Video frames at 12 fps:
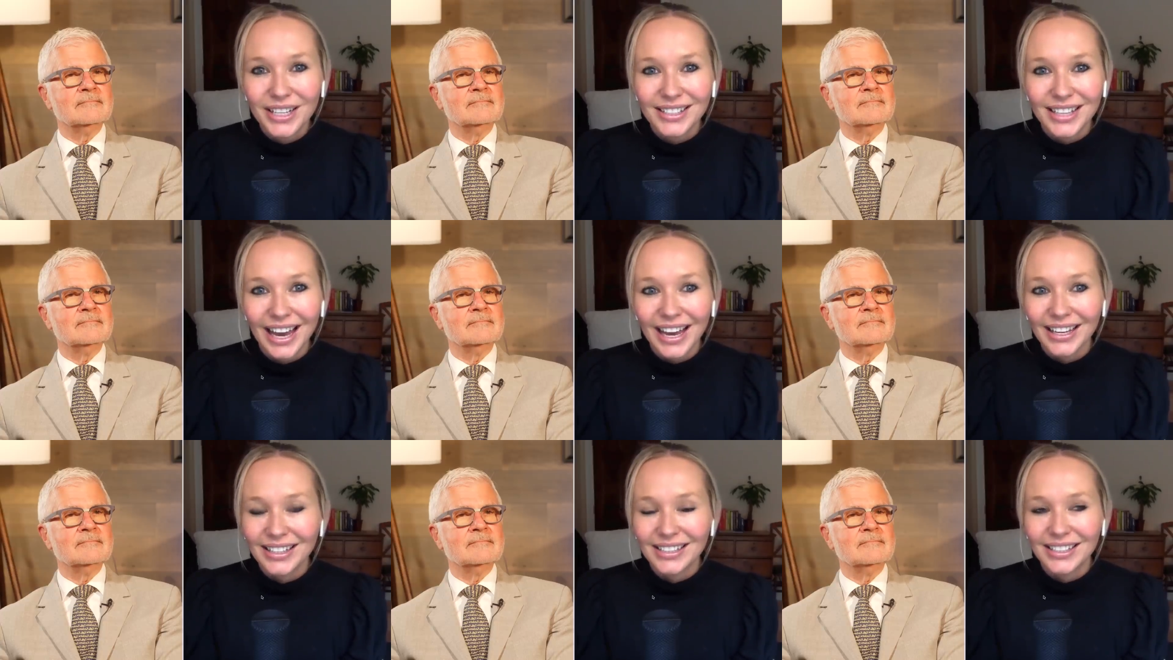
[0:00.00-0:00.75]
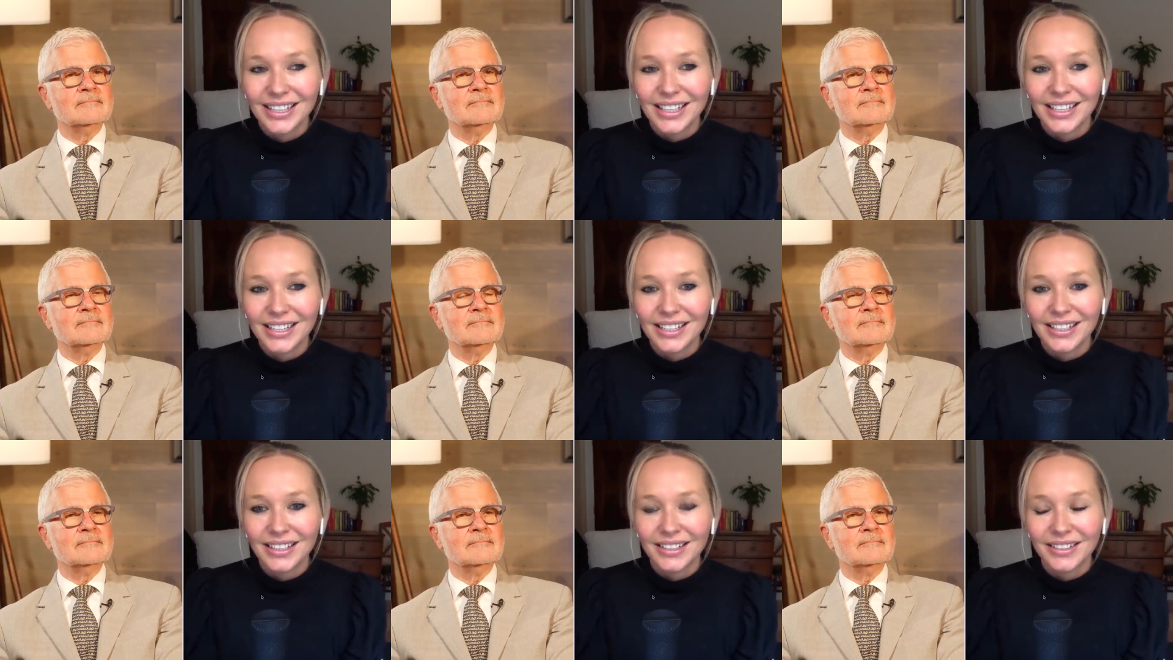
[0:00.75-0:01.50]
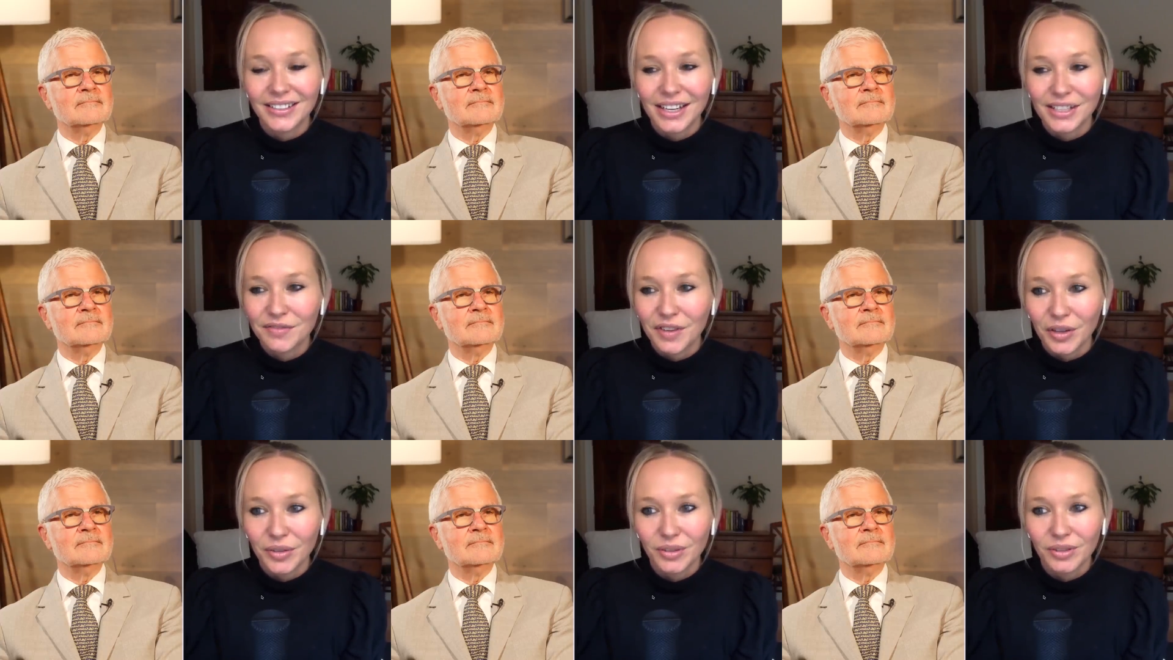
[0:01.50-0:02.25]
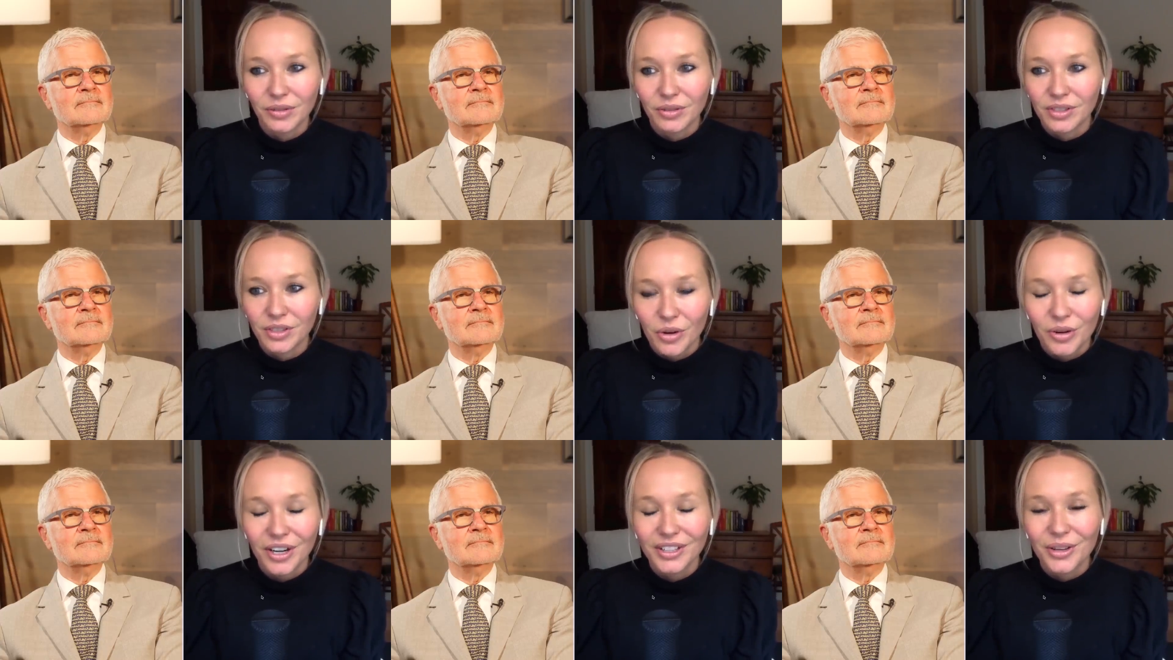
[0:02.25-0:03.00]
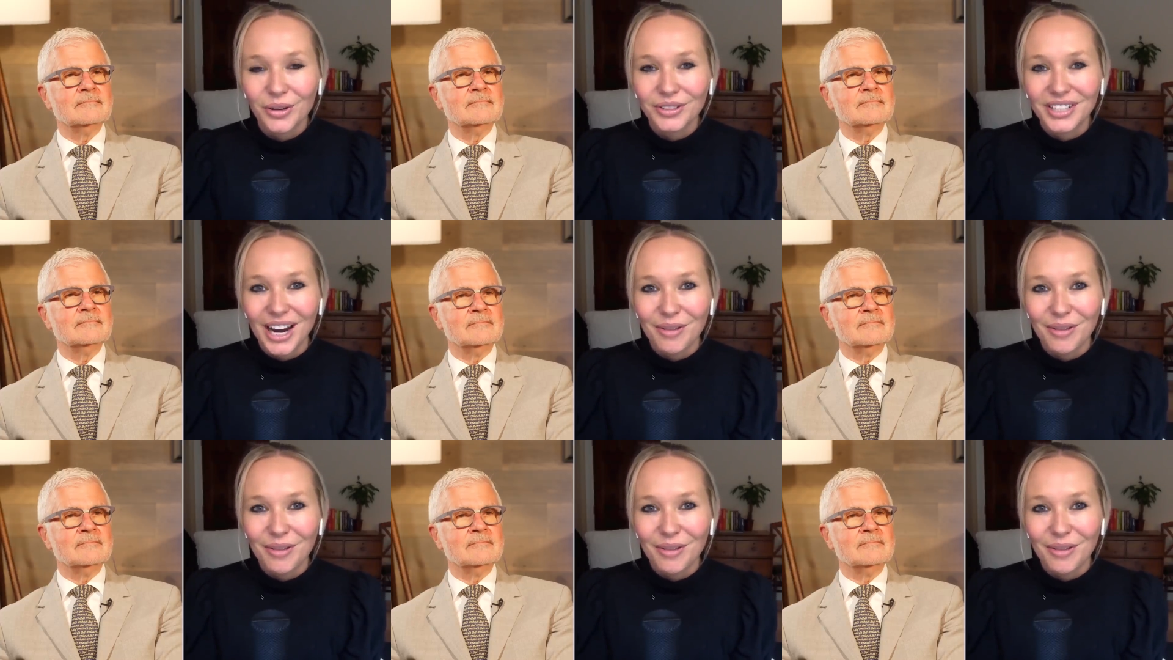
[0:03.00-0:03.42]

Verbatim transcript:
Speaker 1: and he has felt so good the whole time.